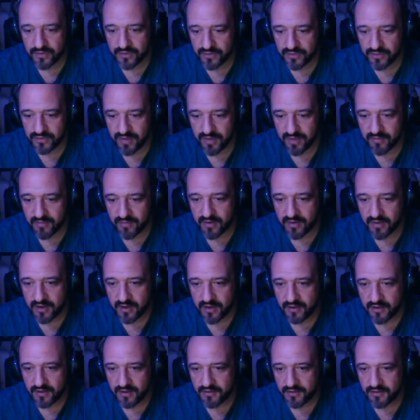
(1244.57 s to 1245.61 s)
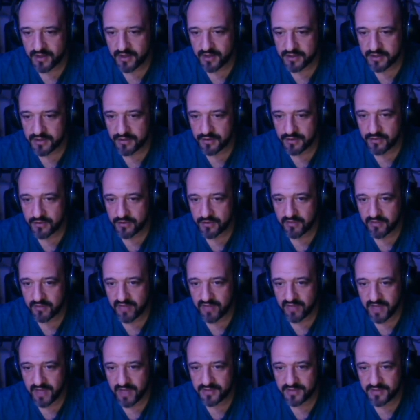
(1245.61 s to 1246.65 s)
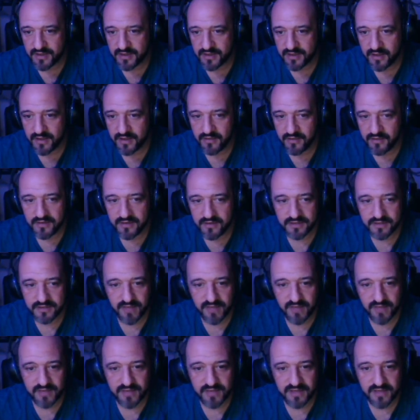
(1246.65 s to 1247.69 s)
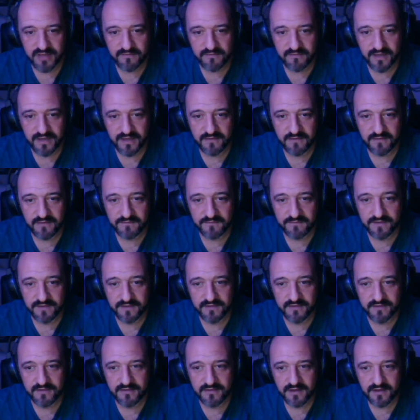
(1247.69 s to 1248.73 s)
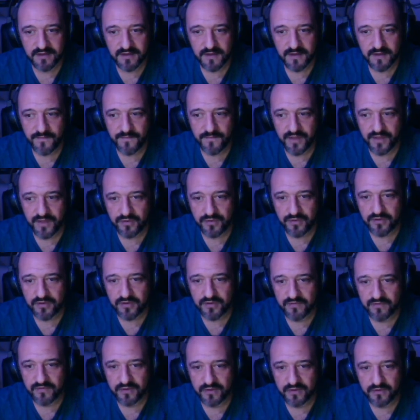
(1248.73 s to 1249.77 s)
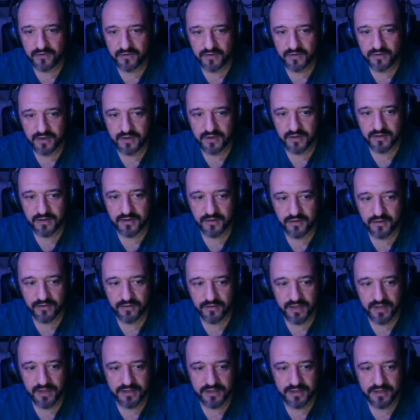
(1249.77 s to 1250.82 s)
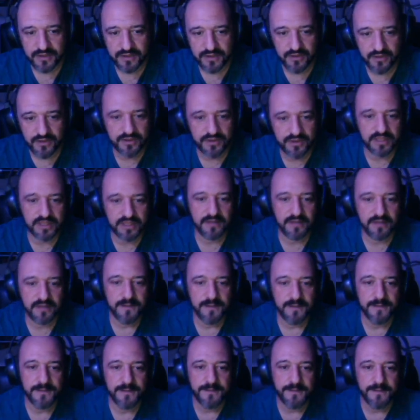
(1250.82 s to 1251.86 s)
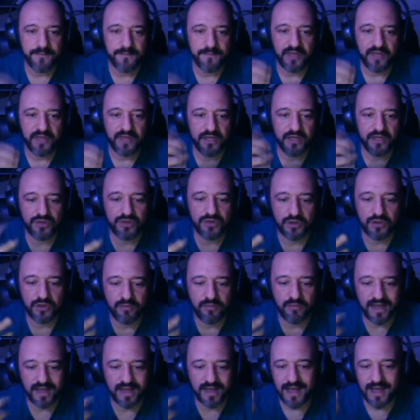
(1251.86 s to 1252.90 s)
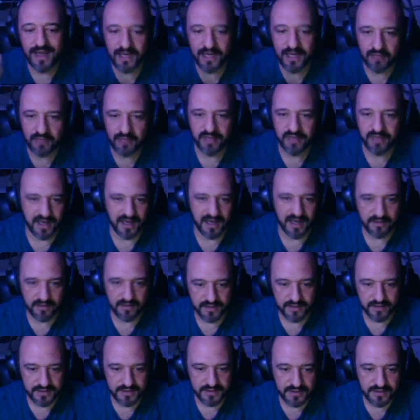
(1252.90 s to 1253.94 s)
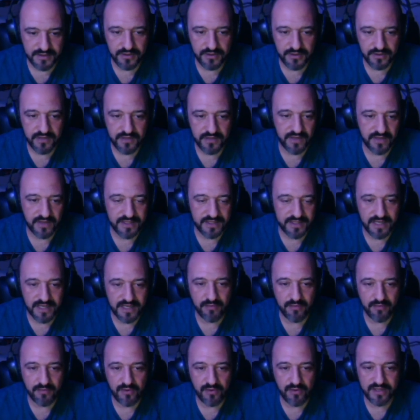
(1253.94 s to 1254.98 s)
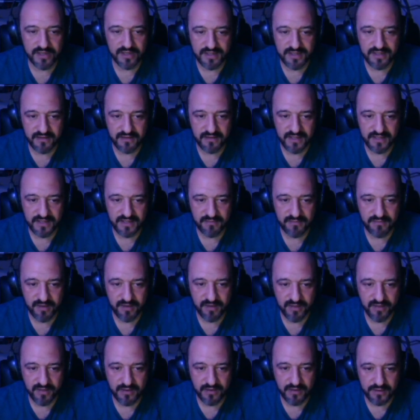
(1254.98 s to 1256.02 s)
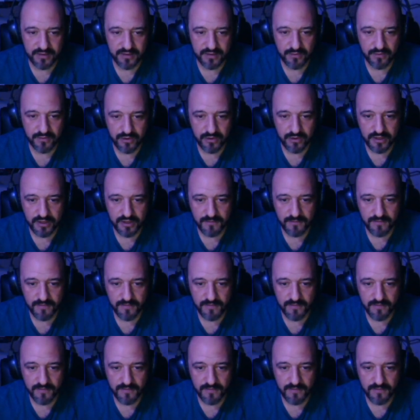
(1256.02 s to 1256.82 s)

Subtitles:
pump things through the pipes, and these pipes are getting fitted into different, things. So there's a integral mechanic behind this. Just to give an example, let's say this pump here is working.